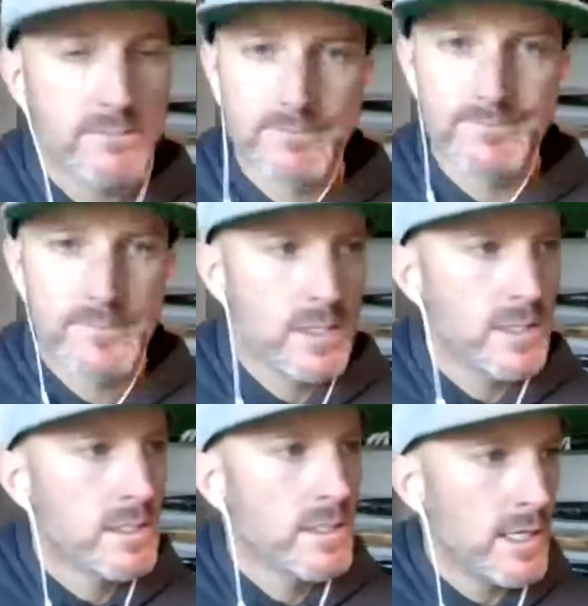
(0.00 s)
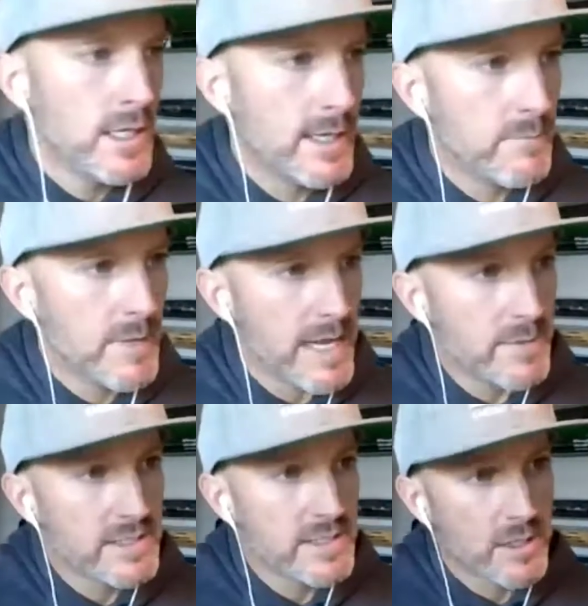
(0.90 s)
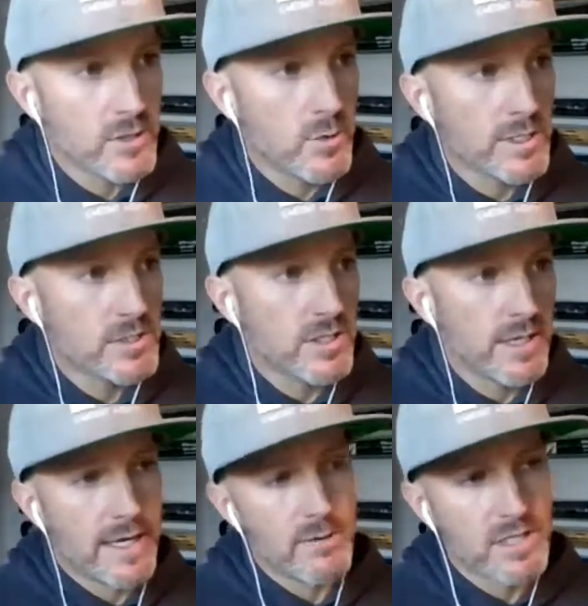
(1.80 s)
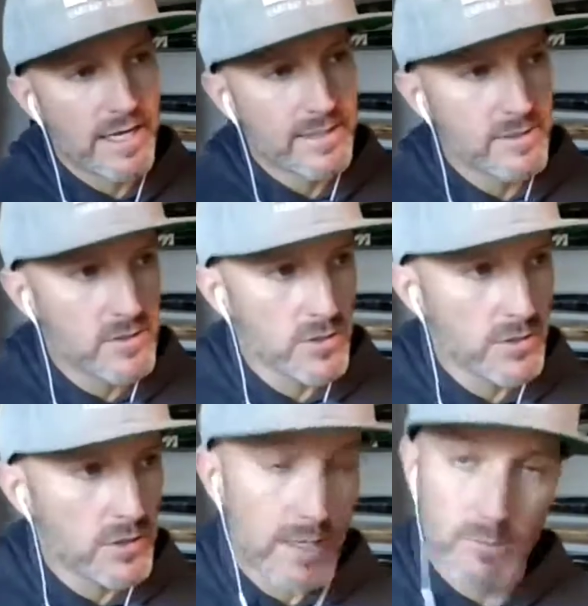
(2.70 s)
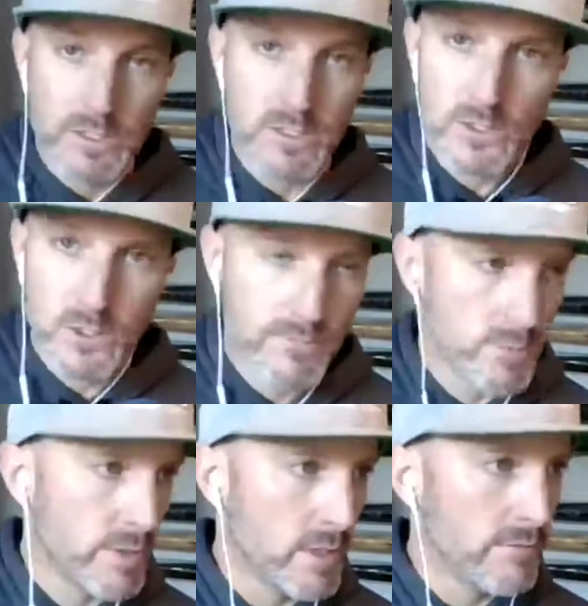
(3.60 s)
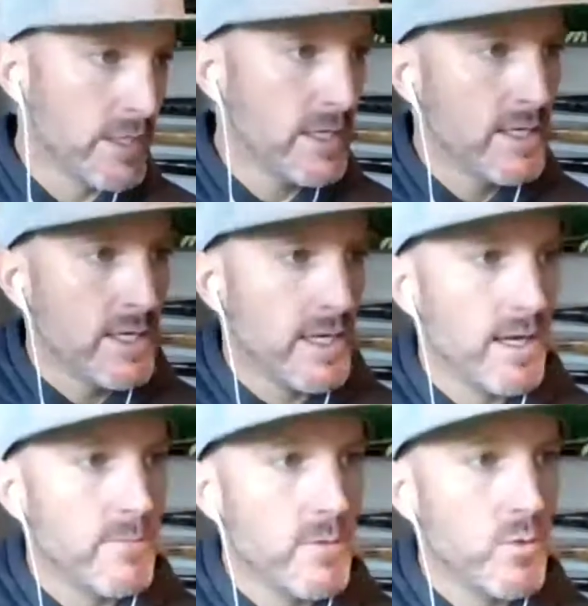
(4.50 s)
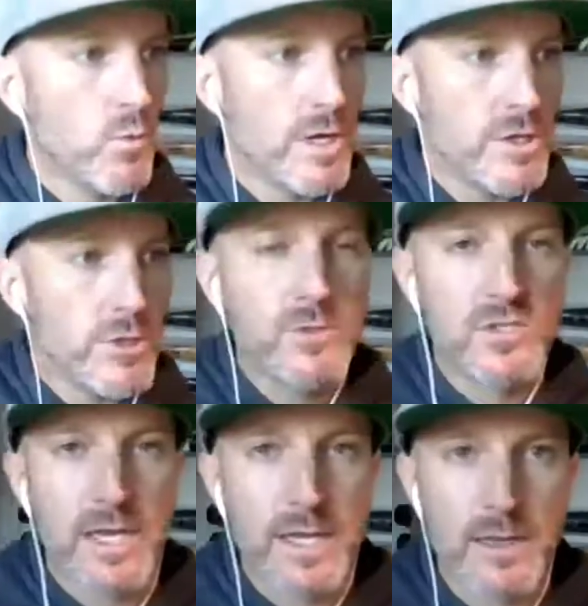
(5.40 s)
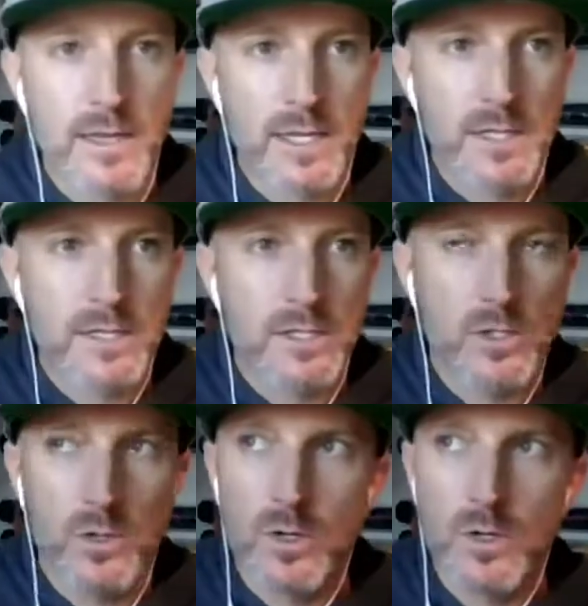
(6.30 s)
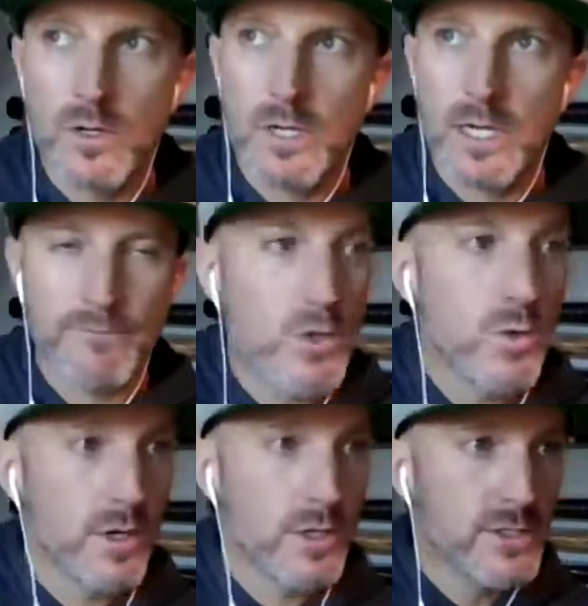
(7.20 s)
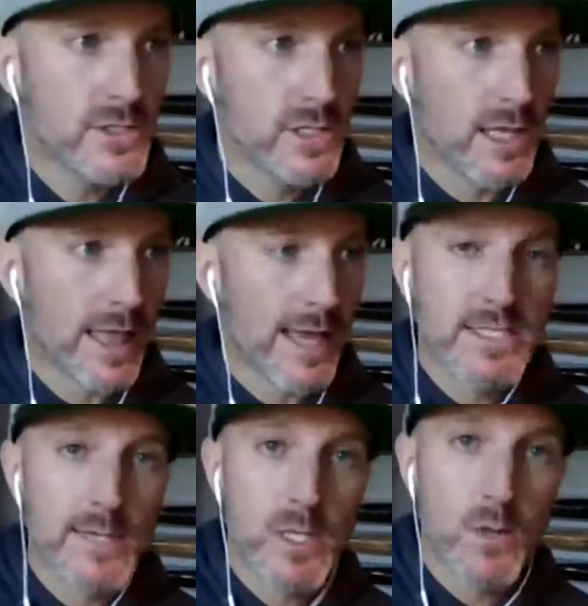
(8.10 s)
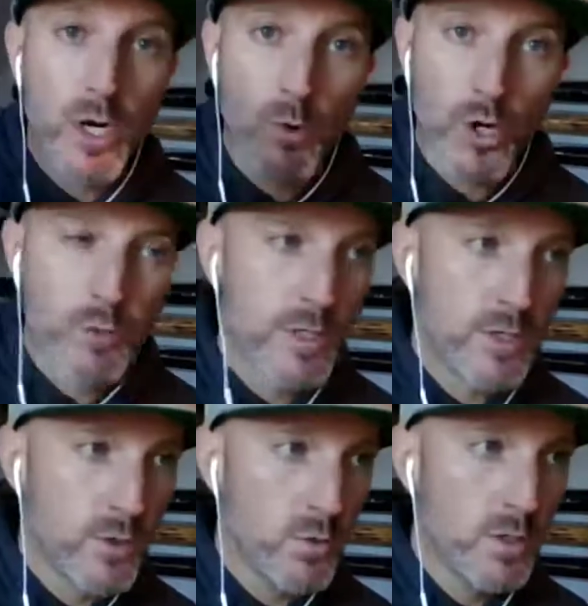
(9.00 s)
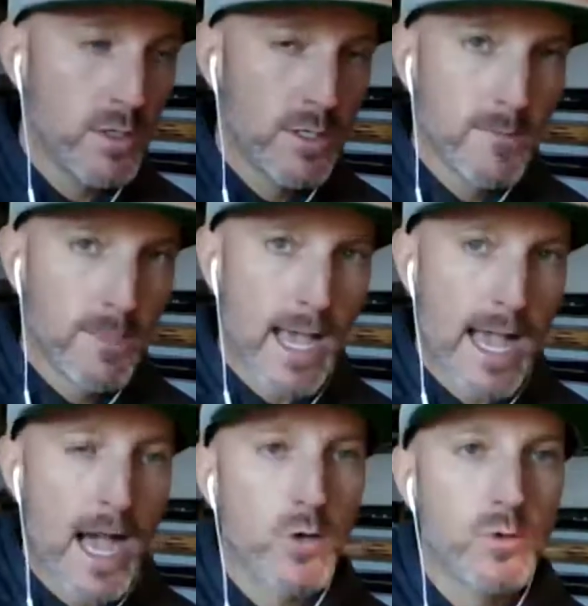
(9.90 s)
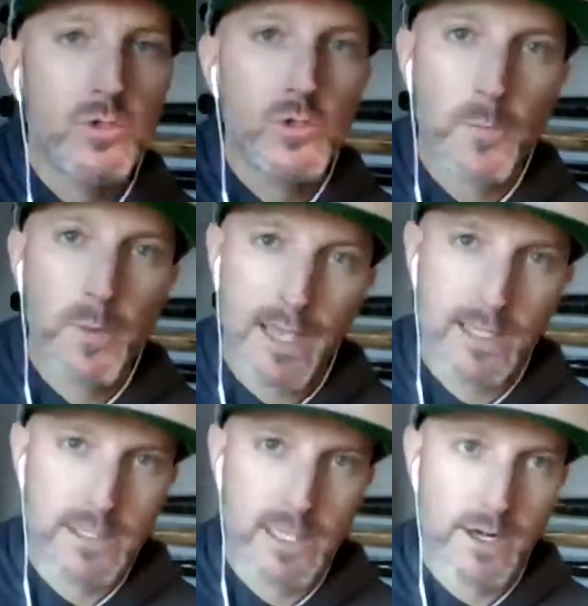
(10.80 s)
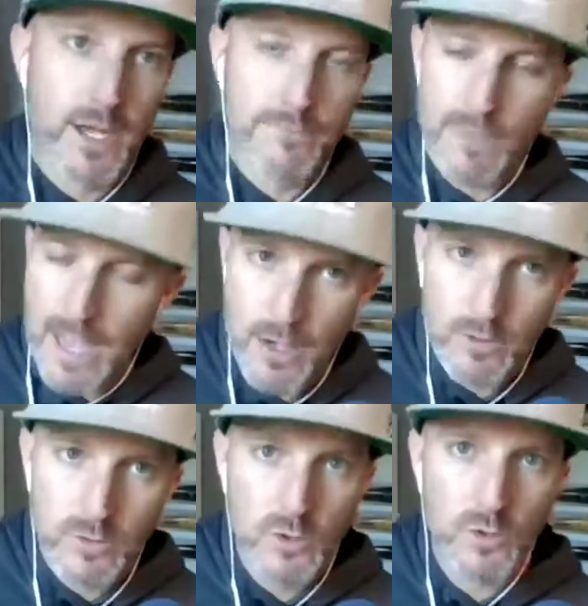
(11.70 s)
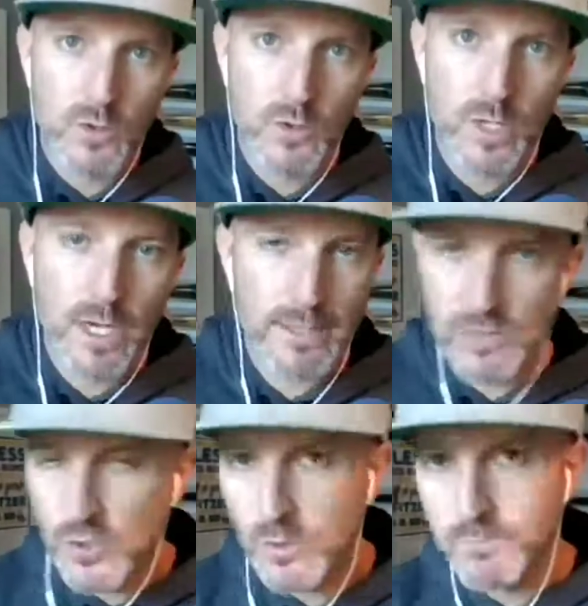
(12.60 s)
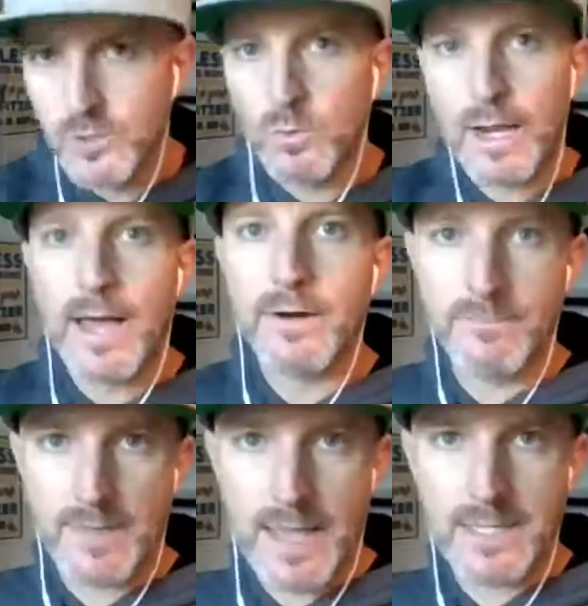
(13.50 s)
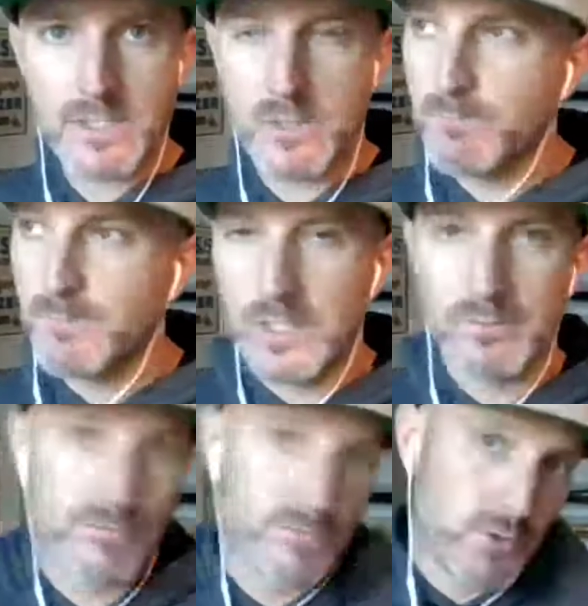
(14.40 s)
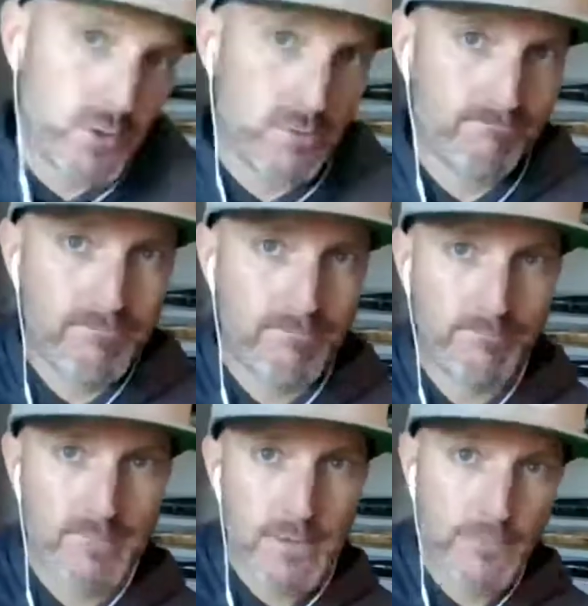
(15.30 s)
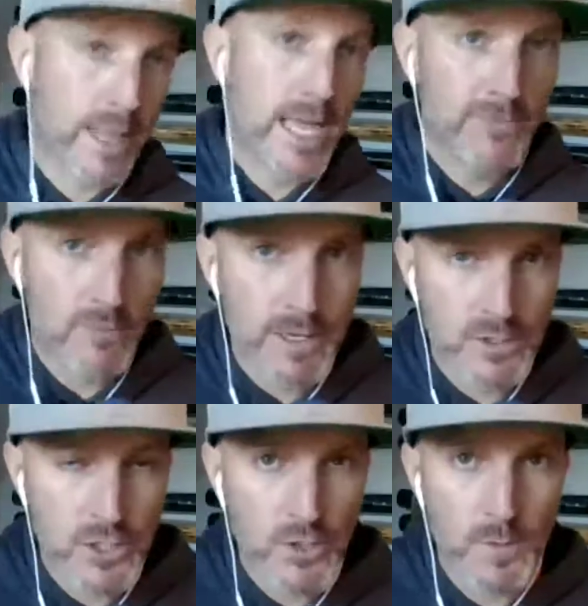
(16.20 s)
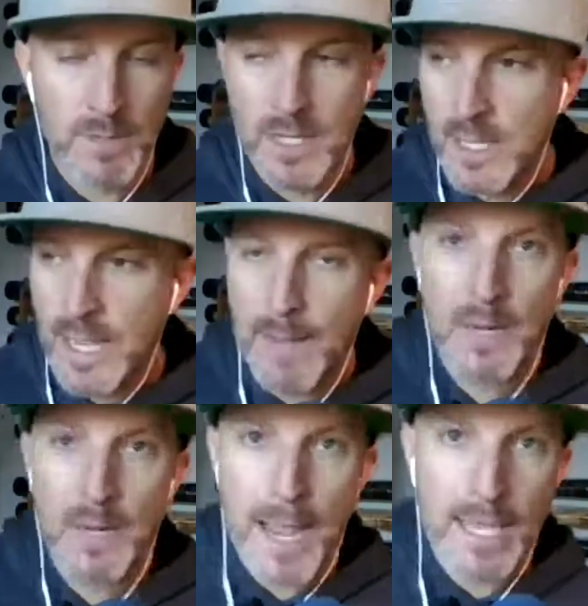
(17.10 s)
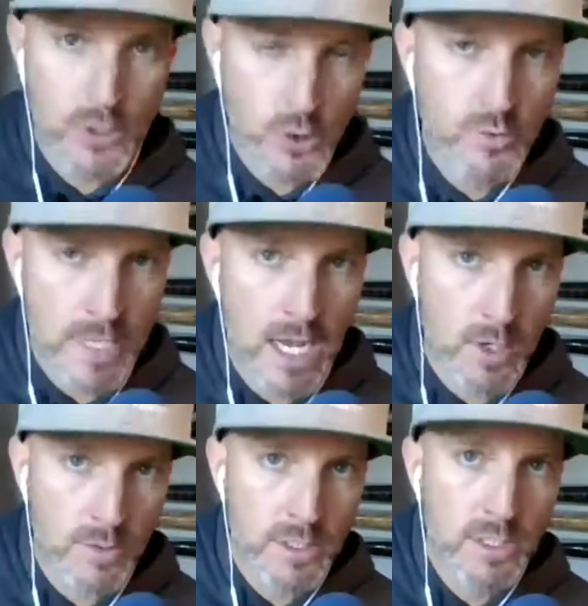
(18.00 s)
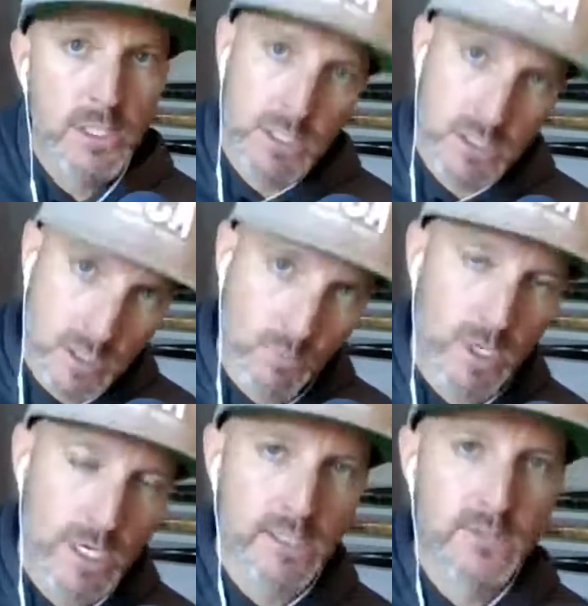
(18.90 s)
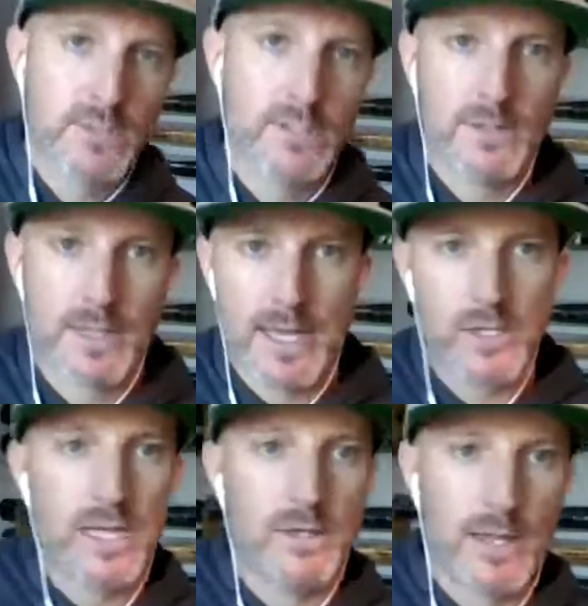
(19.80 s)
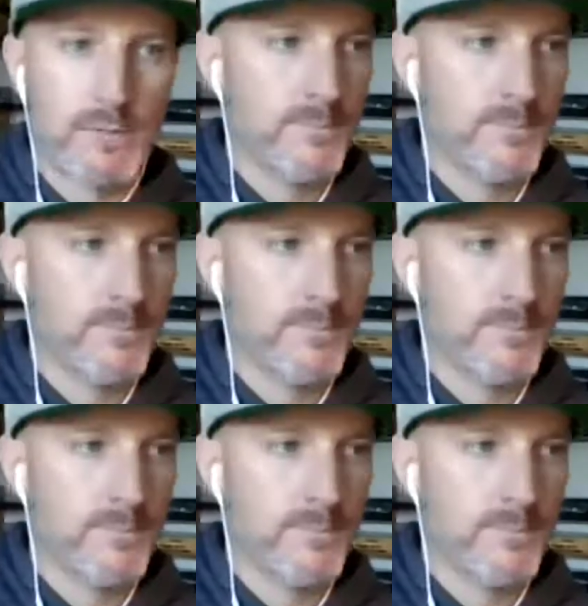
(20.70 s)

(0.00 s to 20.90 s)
Yeah. Um, Amy's had a good question, and I was going to ask this earlier. I wasn't sure if it was relevant. Um, when you said that your uh, viewers, a lot of times they want to work with you. How do you pass that off? How do you kind of script your way out of that to, you know, for lack of a better term, I'm going to pass you down to someone else? How do you handle that?